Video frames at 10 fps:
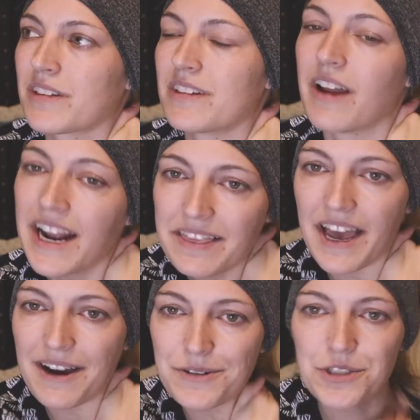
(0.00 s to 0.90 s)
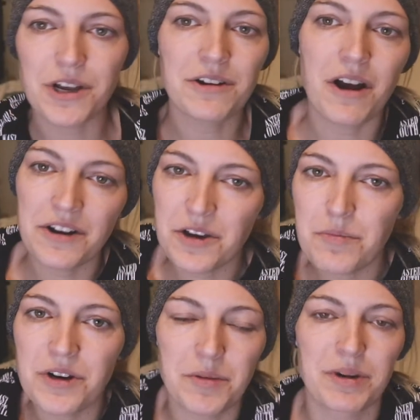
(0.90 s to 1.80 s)
Ninth House on
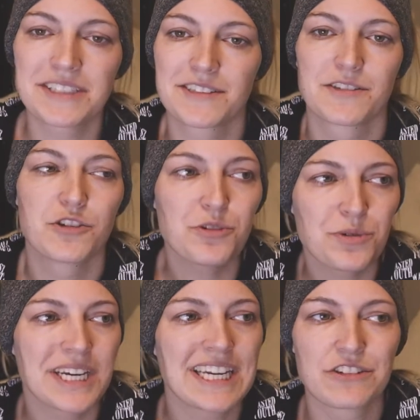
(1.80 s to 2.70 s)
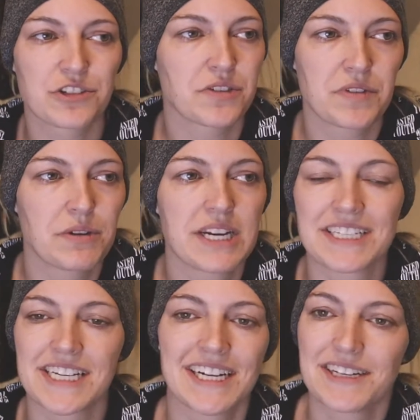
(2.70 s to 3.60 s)
audiobook, but it's due in just a few
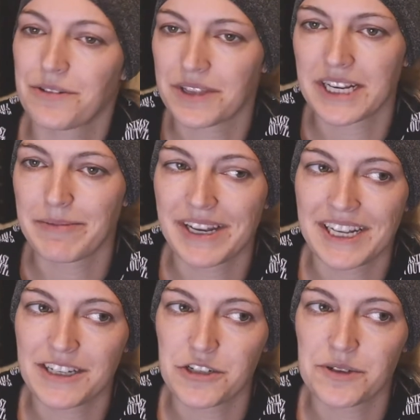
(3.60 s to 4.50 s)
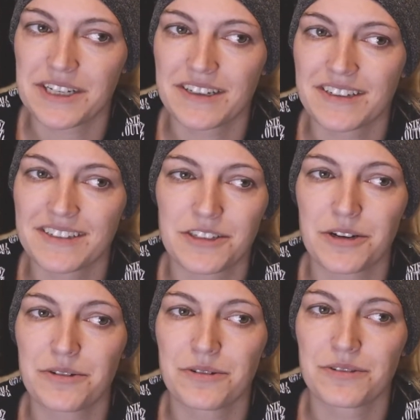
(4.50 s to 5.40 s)
days and I don't think I'm gonna get to it,
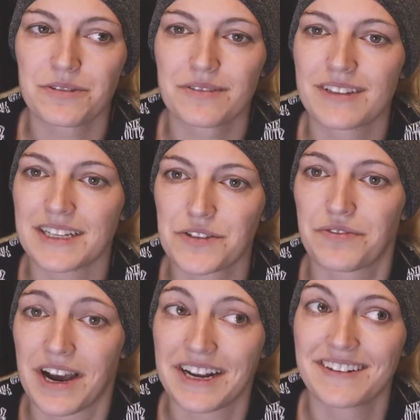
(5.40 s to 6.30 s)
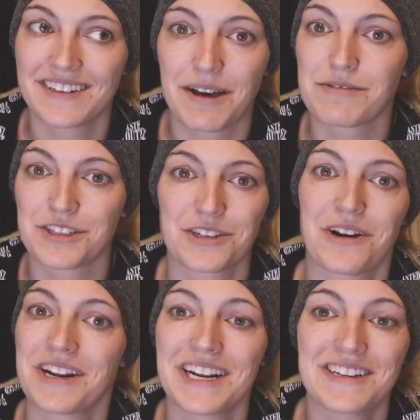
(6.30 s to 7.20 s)
so that's fine. That wasn't
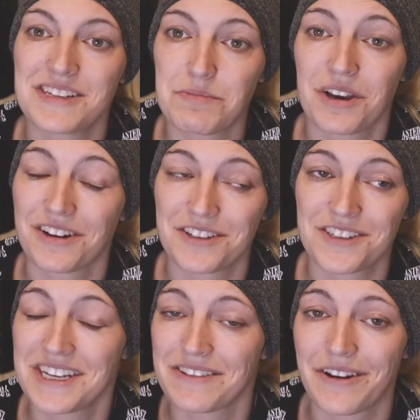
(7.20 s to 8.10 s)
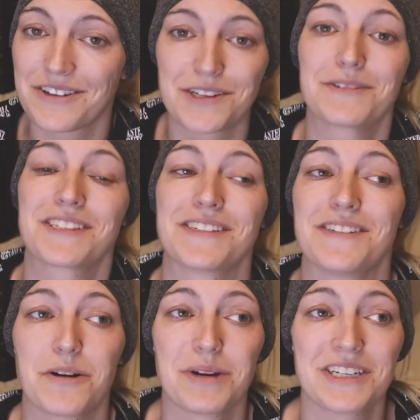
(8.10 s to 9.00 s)
on any TBRs either, so it's
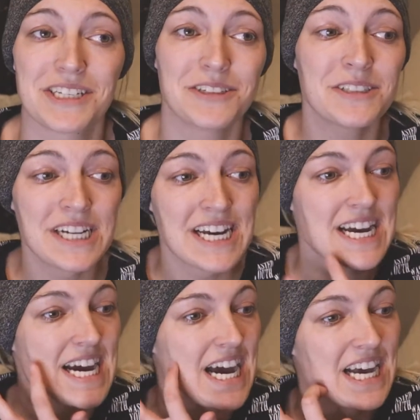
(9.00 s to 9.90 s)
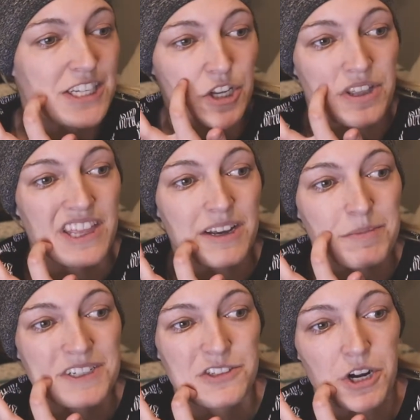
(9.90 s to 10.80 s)
no big deal. So I think I'm
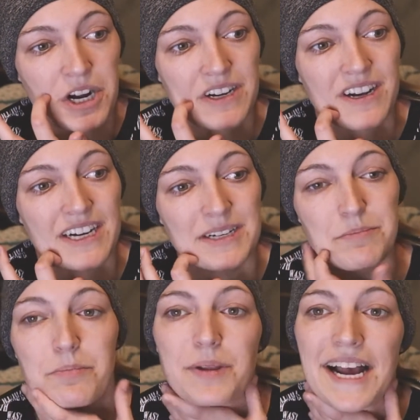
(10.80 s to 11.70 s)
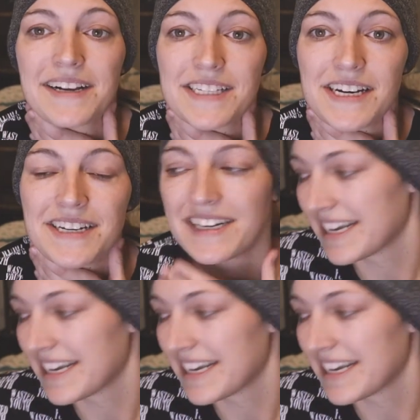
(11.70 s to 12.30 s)
gonna start Black Sun.